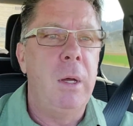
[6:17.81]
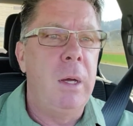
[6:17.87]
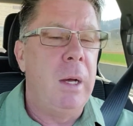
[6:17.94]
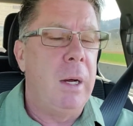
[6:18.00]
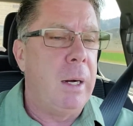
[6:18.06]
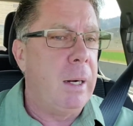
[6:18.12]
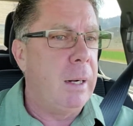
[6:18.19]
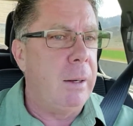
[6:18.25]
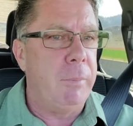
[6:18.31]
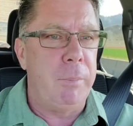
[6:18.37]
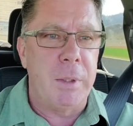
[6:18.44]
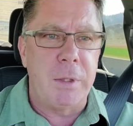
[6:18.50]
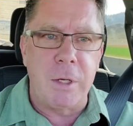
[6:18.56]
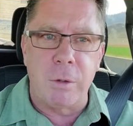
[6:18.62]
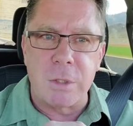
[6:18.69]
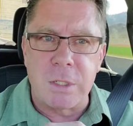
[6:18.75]

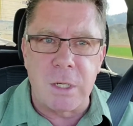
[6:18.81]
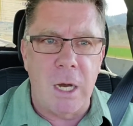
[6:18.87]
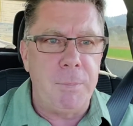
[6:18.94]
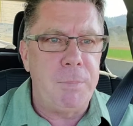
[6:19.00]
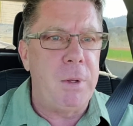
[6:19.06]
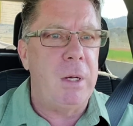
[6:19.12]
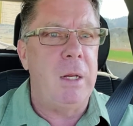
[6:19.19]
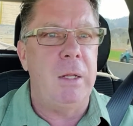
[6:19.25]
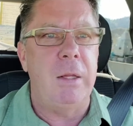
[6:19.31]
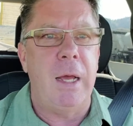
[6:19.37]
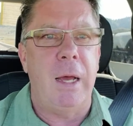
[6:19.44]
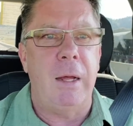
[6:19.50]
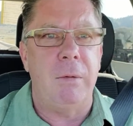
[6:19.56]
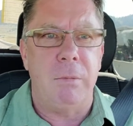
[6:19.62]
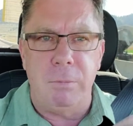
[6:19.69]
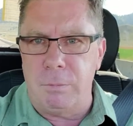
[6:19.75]
But there was something in
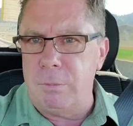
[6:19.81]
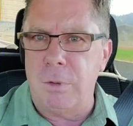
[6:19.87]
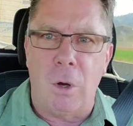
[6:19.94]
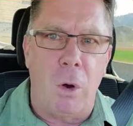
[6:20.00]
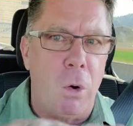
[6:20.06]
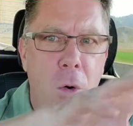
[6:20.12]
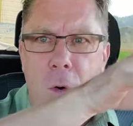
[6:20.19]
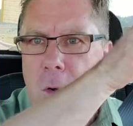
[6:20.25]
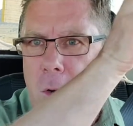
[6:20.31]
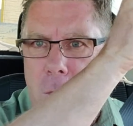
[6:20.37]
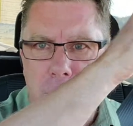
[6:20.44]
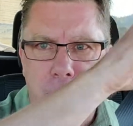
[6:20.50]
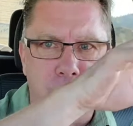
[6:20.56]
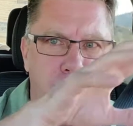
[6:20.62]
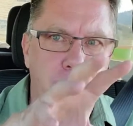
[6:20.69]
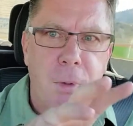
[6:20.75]
that, the whole
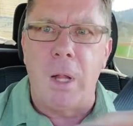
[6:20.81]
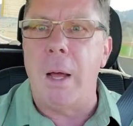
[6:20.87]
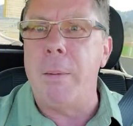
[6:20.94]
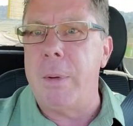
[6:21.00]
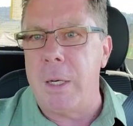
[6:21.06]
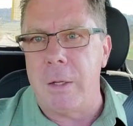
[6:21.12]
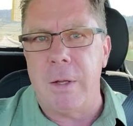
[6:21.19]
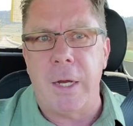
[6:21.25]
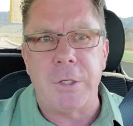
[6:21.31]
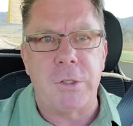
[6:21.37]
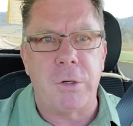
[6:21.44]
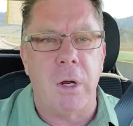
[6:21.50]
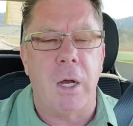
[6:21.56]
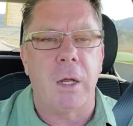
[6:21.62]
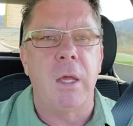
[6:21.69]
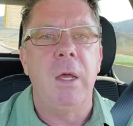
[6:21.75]
plumbing of that
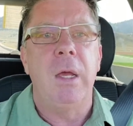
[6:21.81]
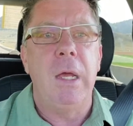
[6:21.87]
truck,